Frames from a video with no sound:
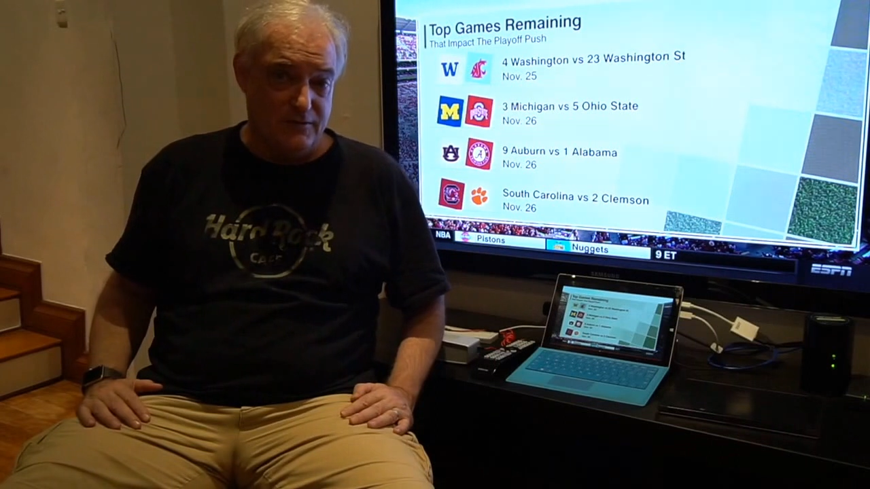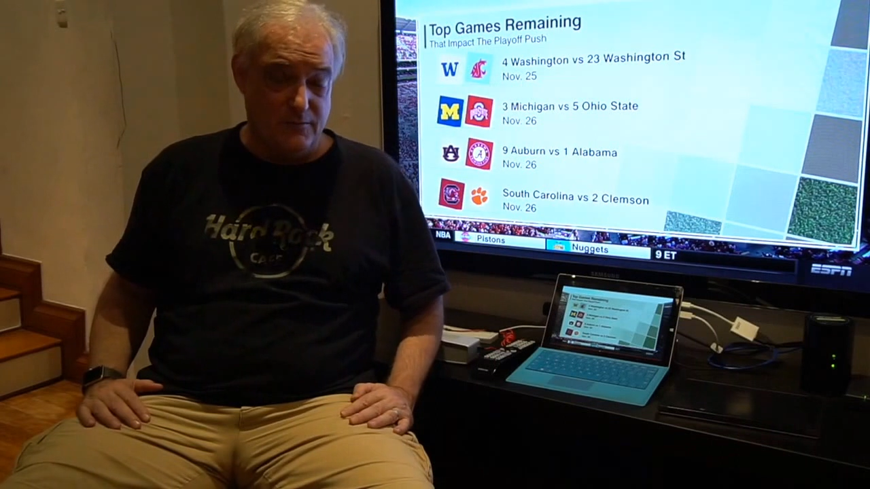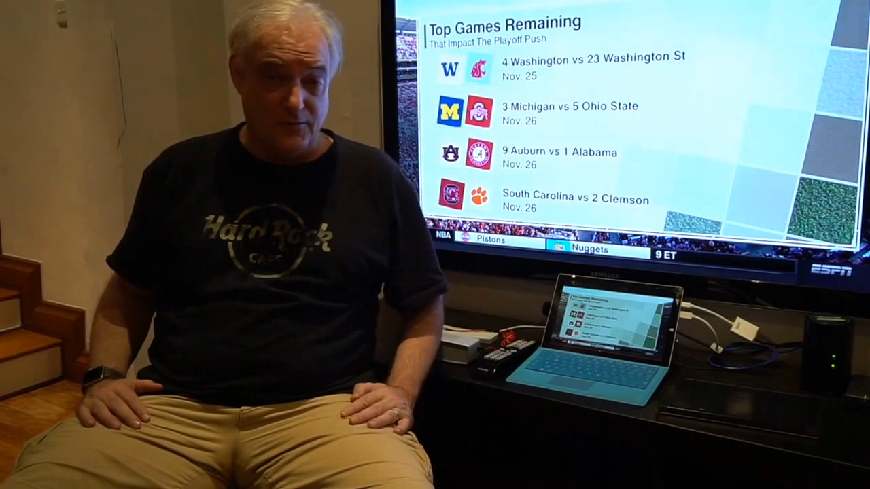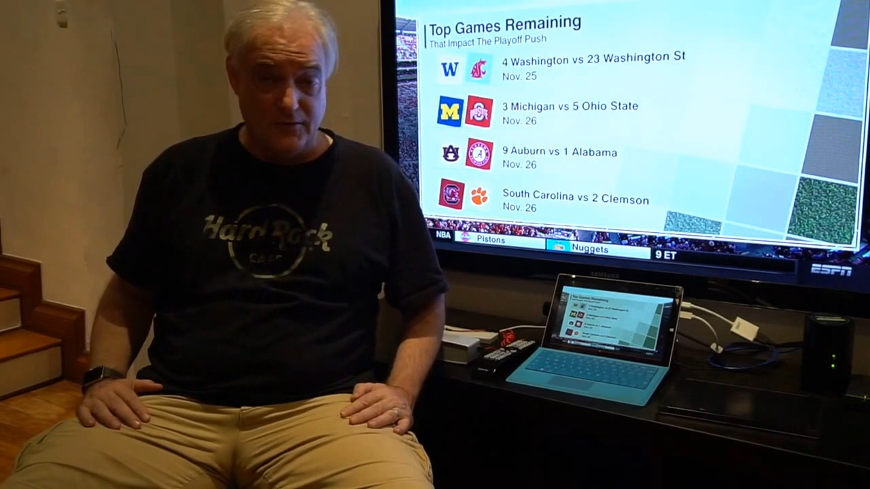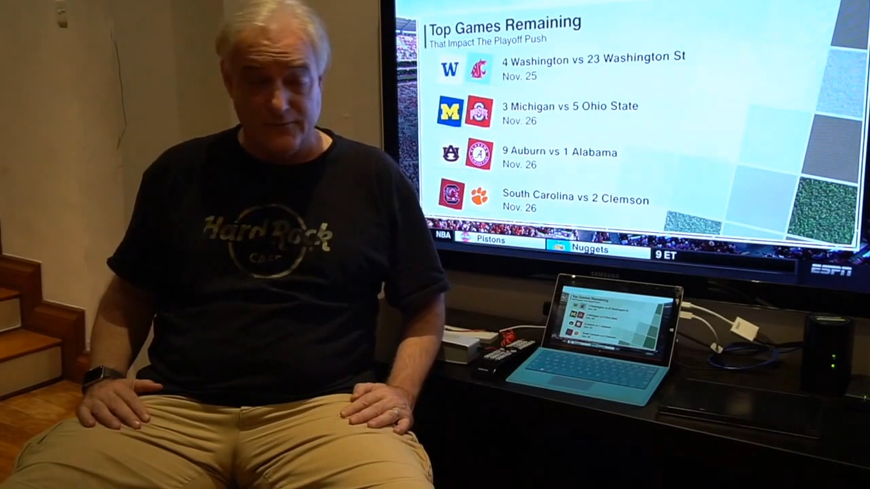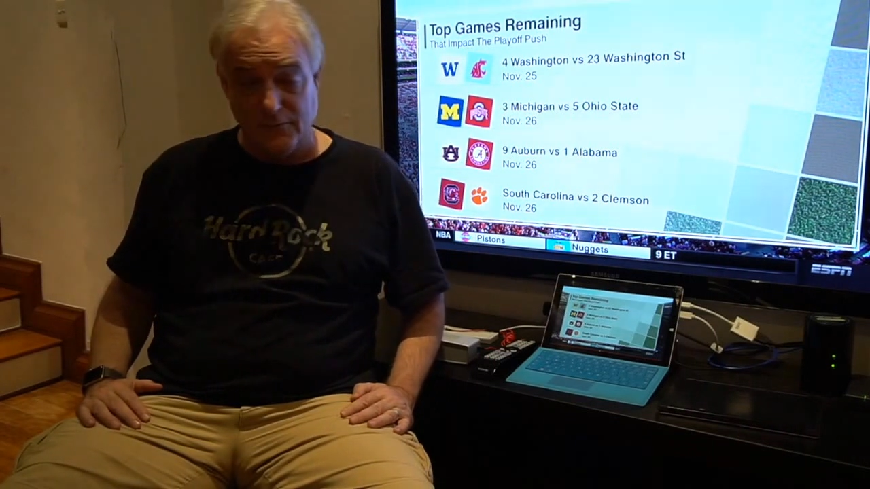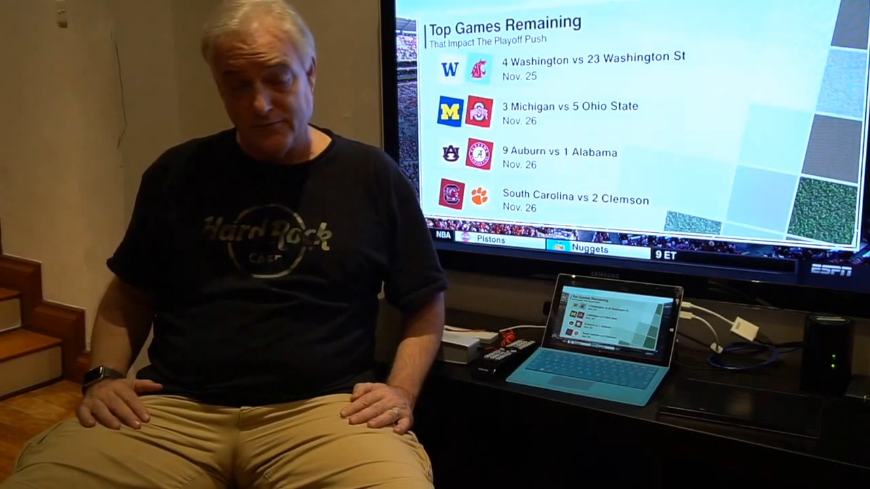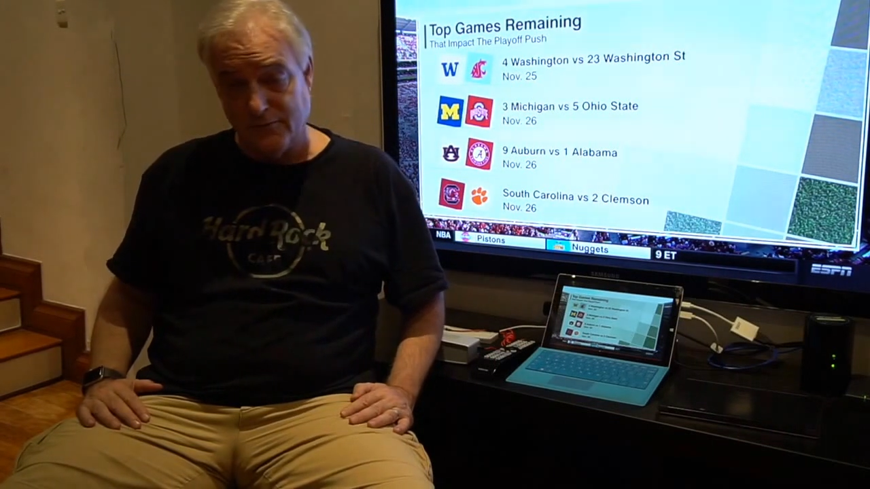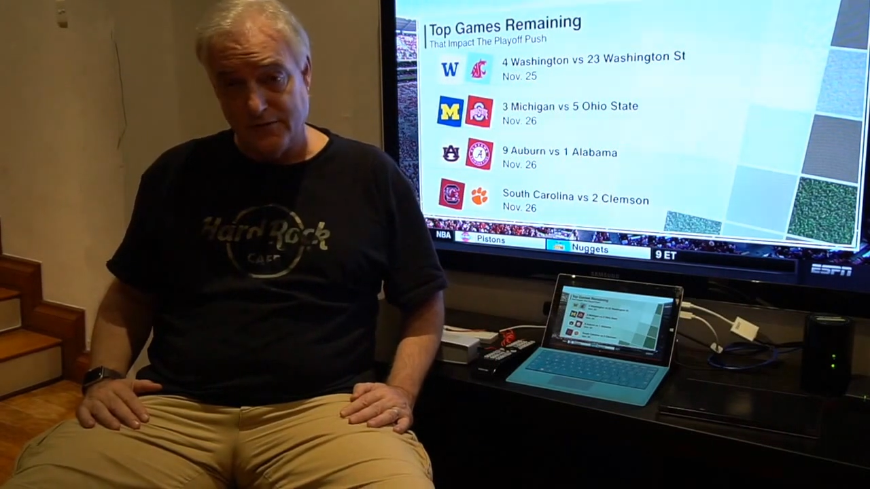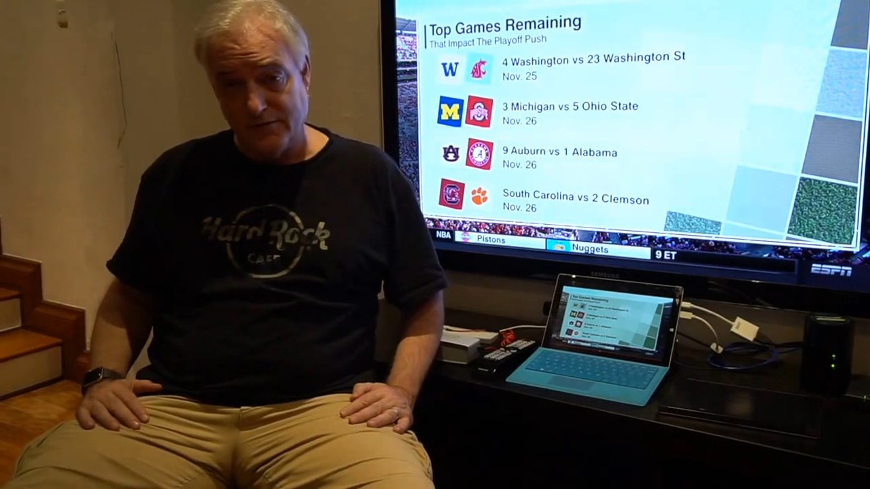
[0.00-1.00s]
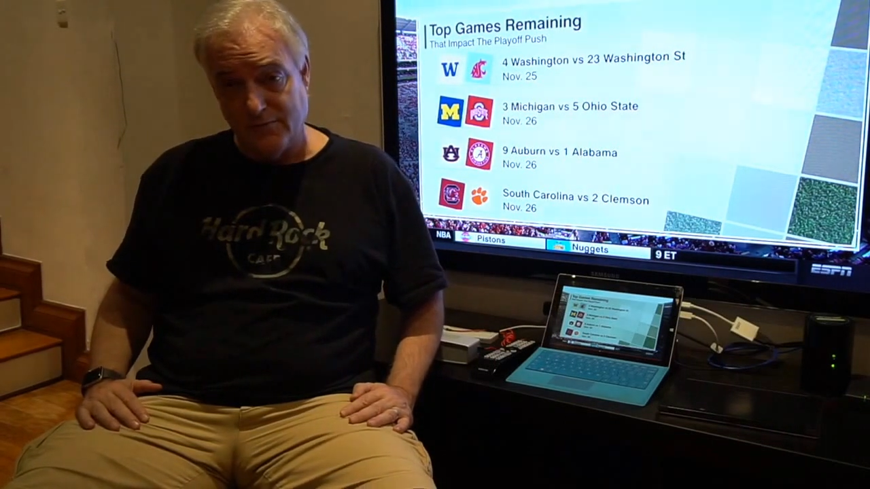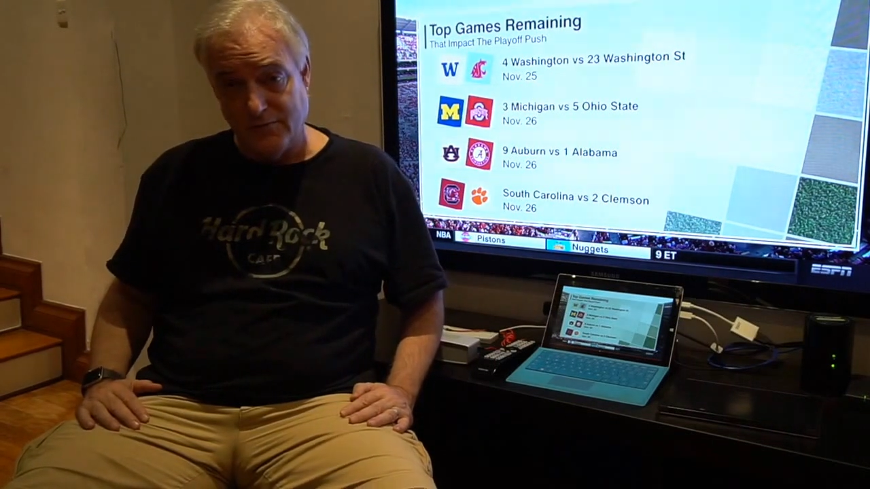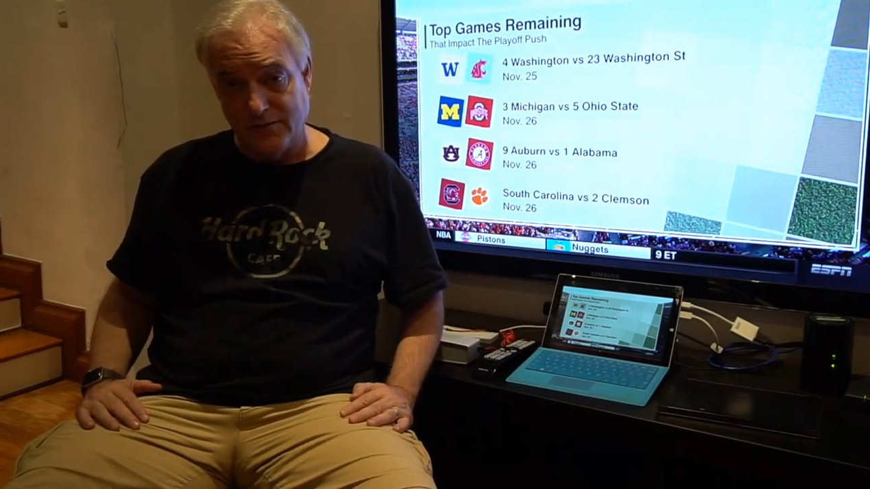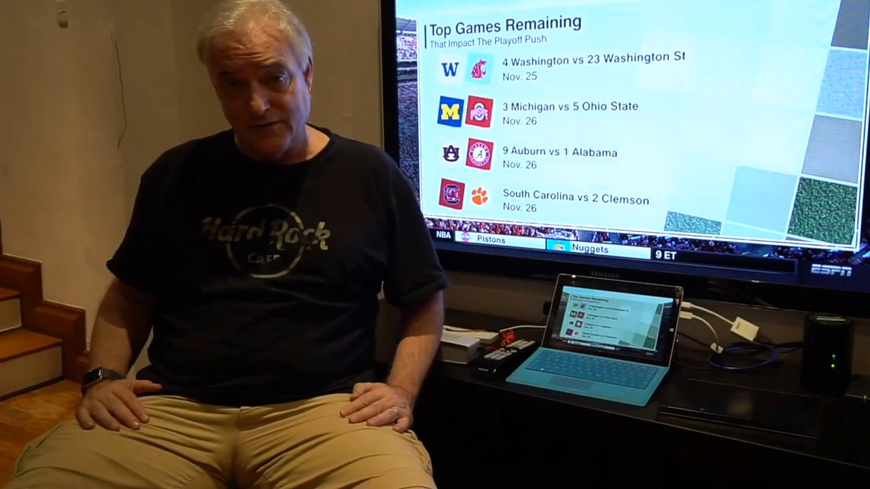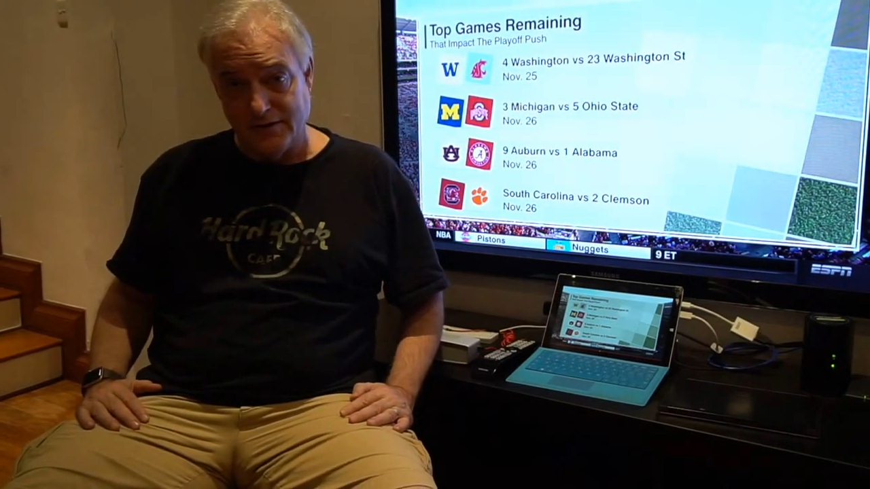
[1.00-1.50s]
the morning, 4:20 in the
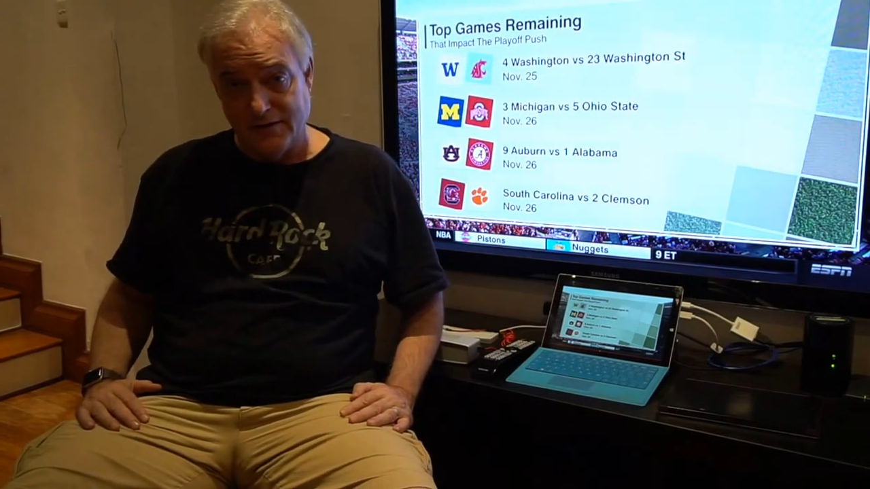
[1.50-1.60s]
morning.